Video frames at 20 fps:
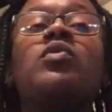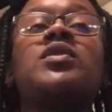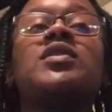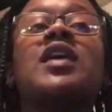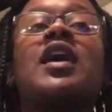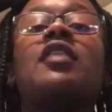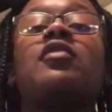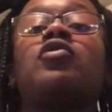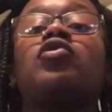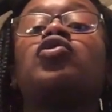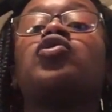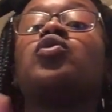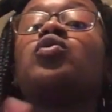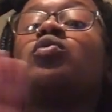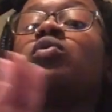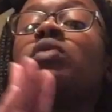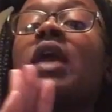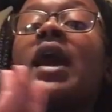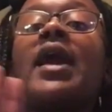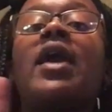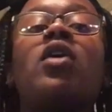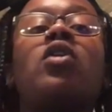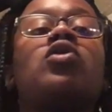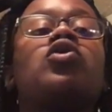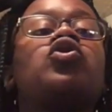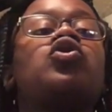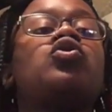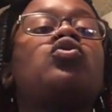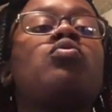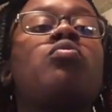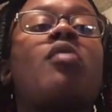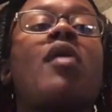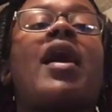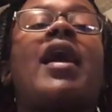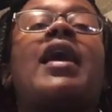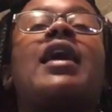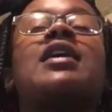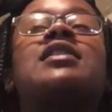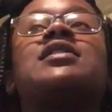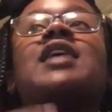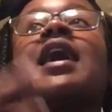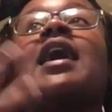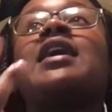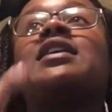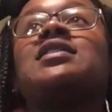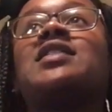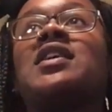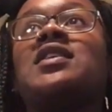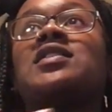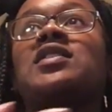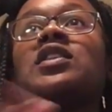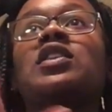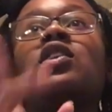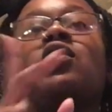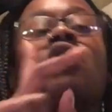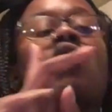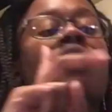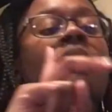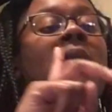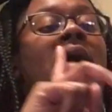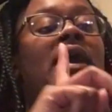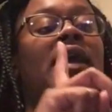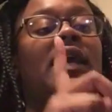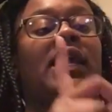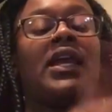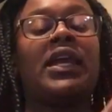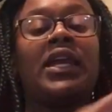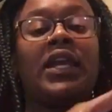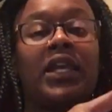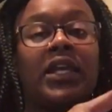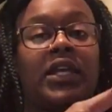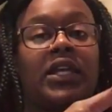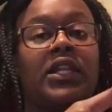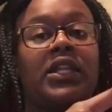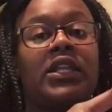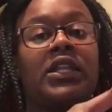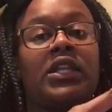was either too light or too bright because I had tested it on my hand.